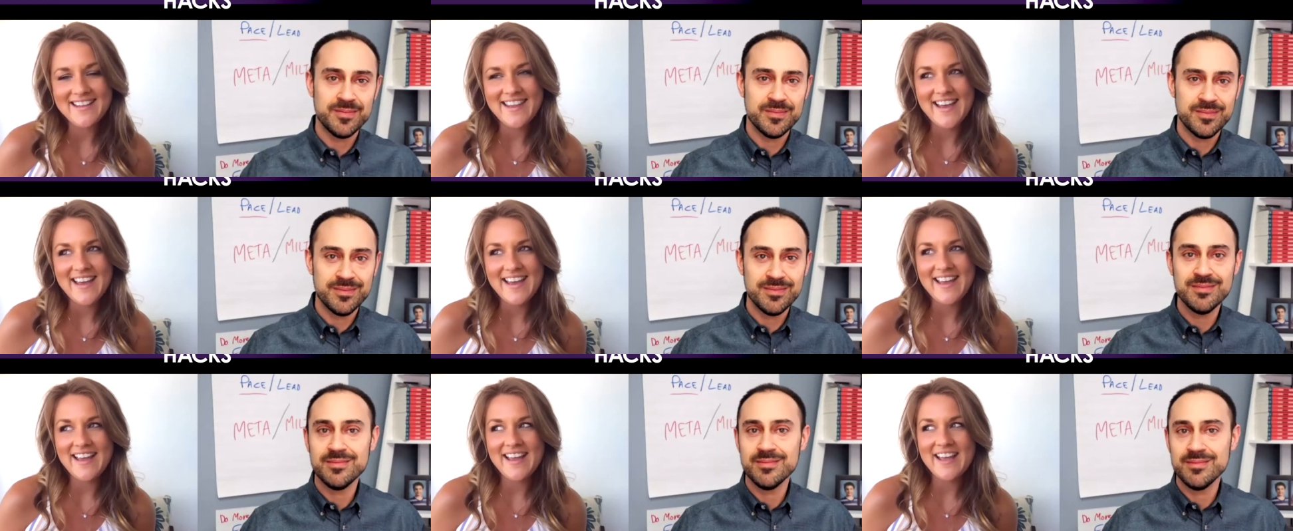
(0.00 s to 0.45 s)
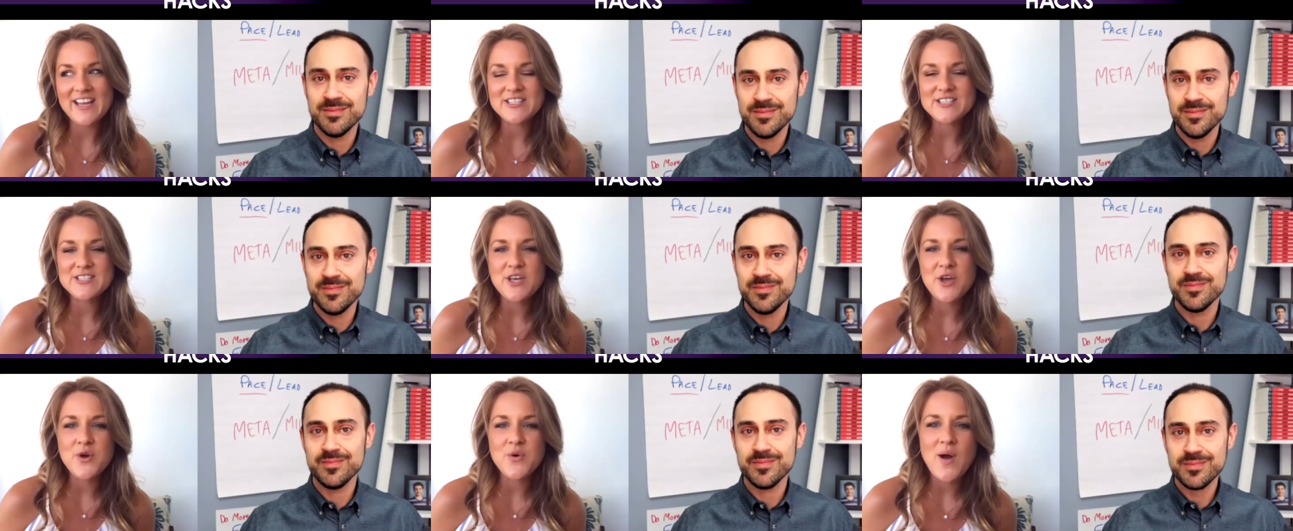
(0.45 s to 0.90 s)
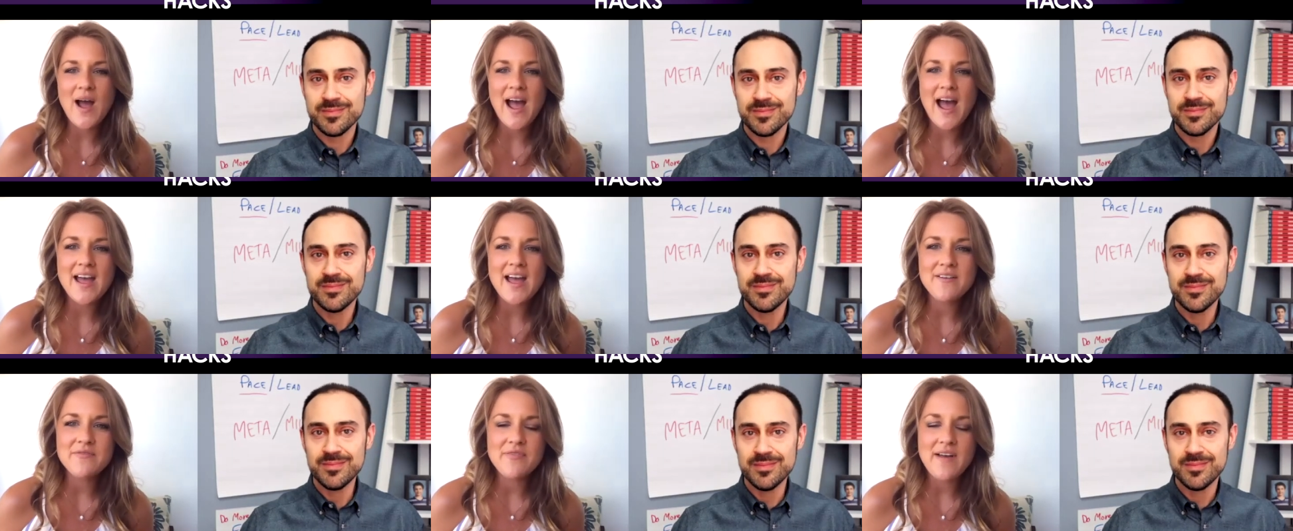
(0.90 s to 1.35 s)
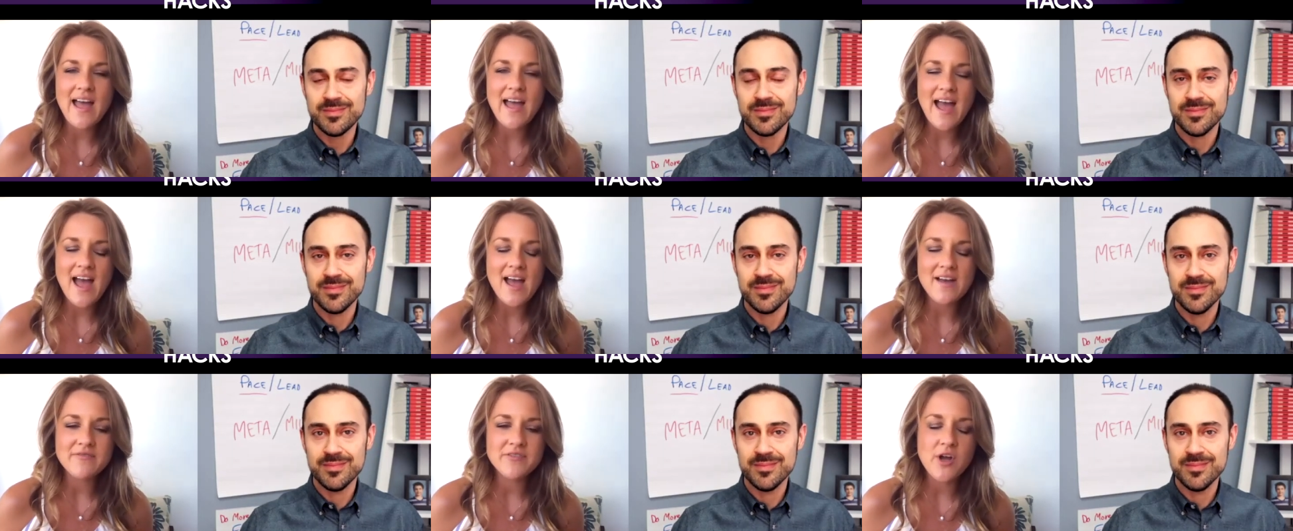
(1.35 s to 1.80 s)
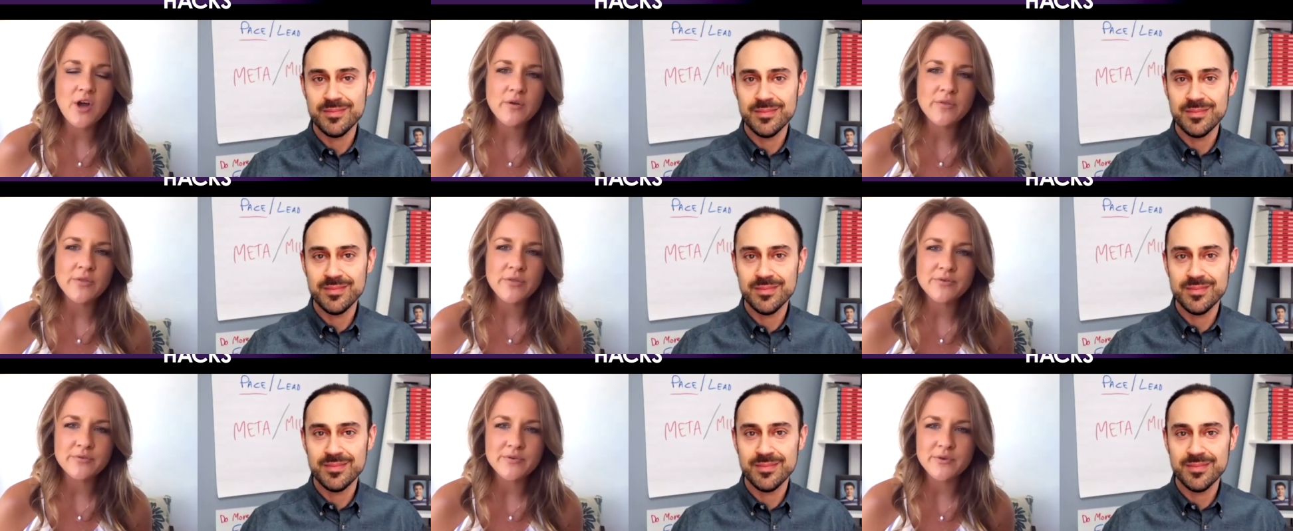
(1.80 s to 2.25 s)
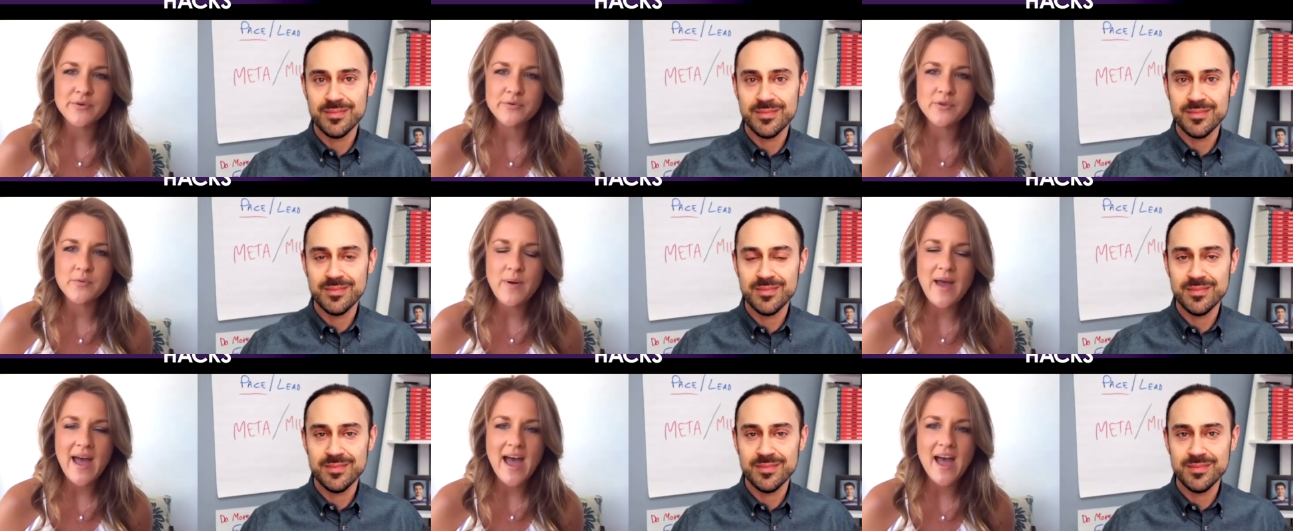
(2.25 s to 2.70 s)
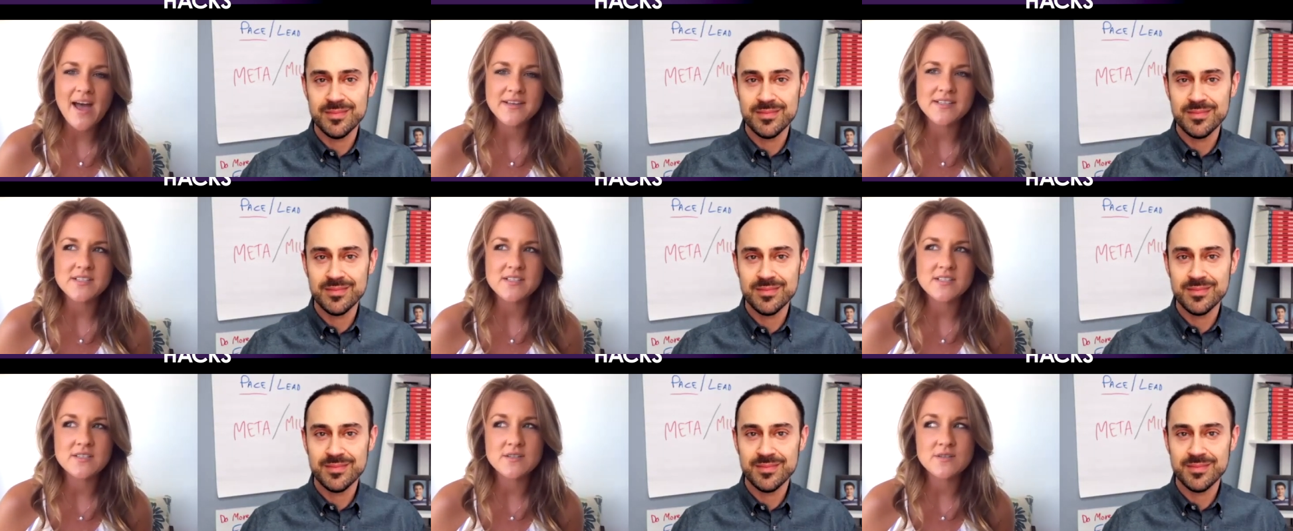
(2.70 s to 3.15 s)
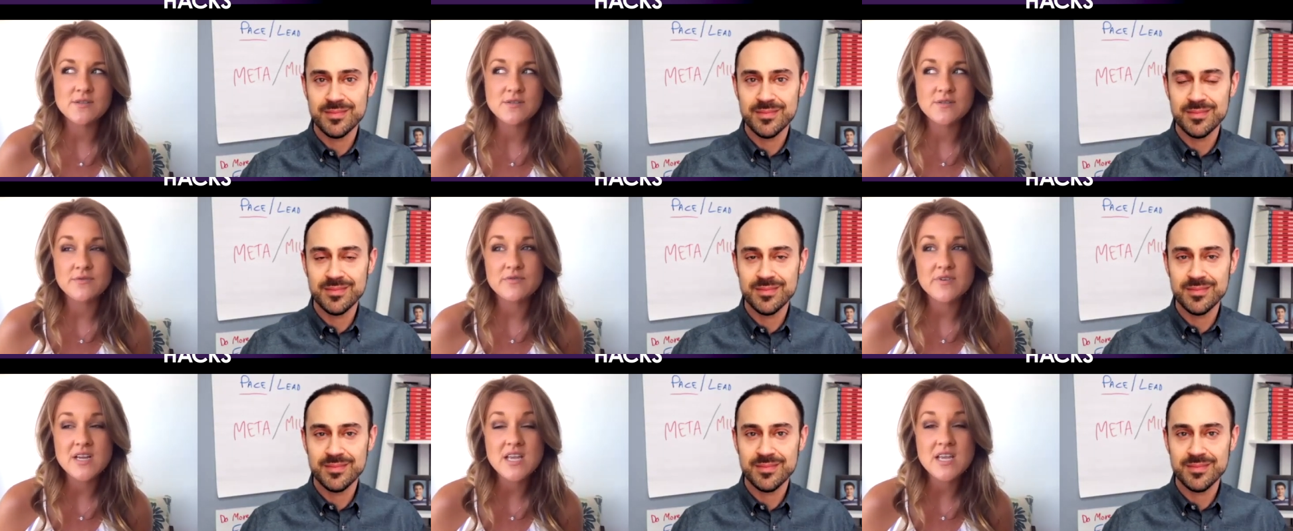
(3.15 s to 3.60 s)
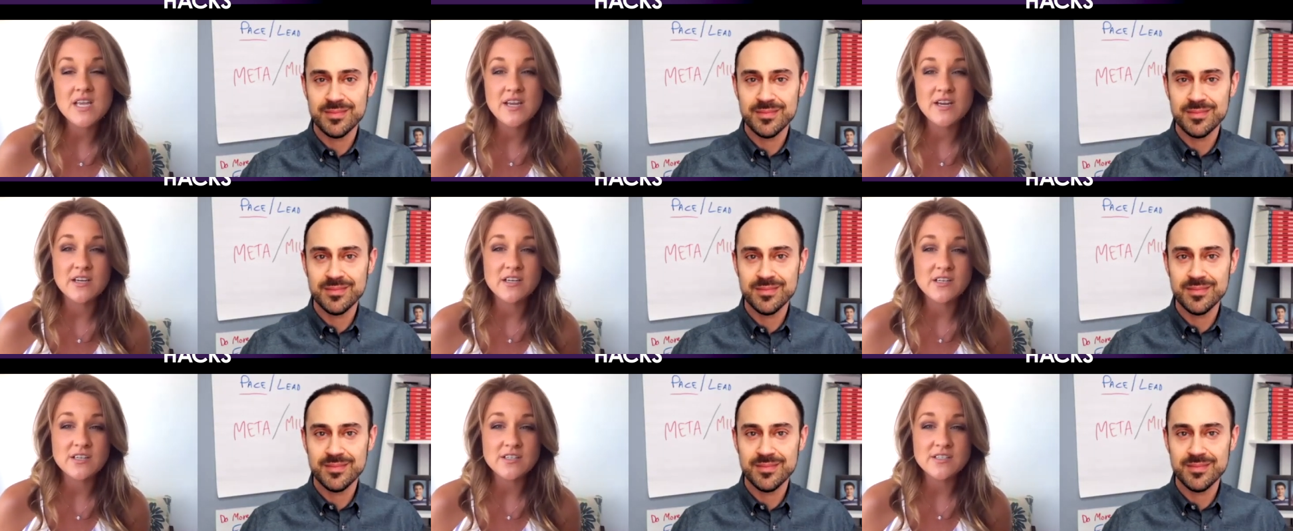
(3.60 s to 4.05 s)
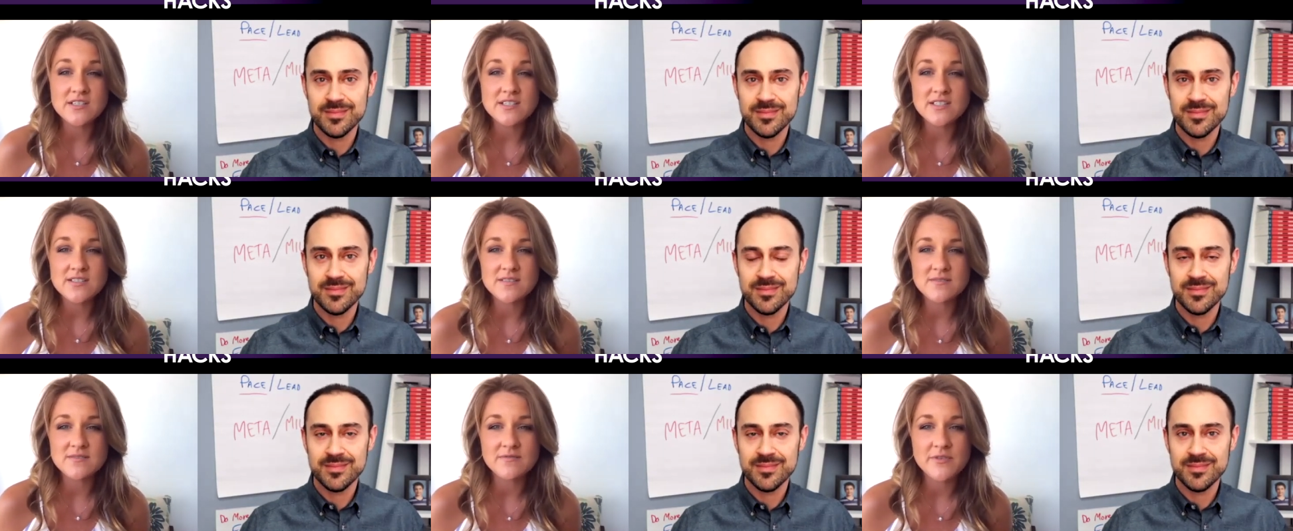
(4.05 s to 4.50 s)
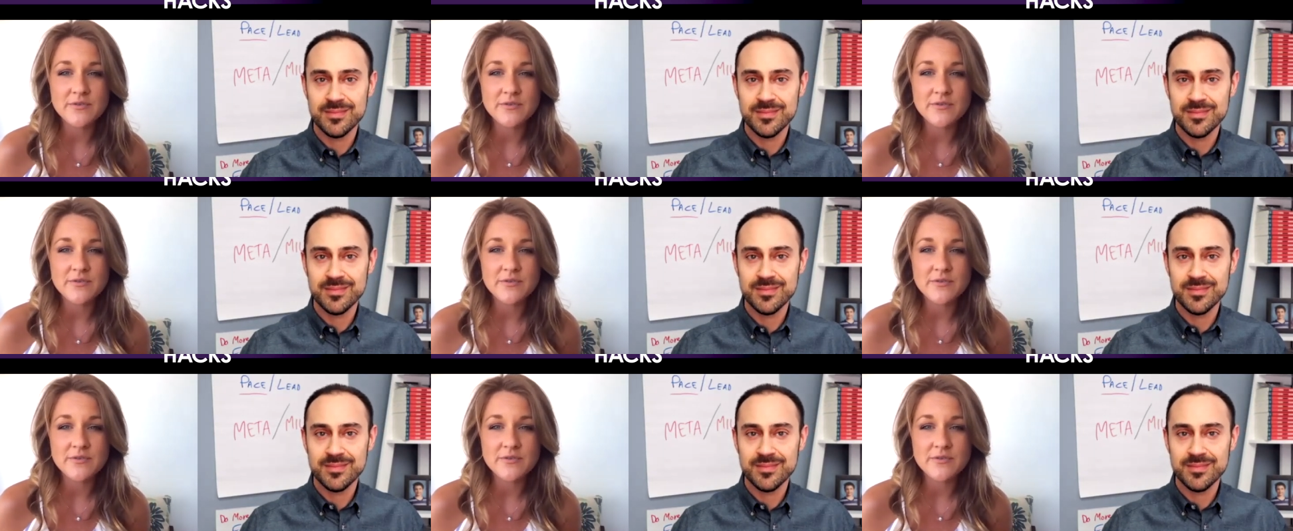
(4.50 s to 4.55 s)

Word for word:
Speaker 1: Like, so I've I've gone through the past three years,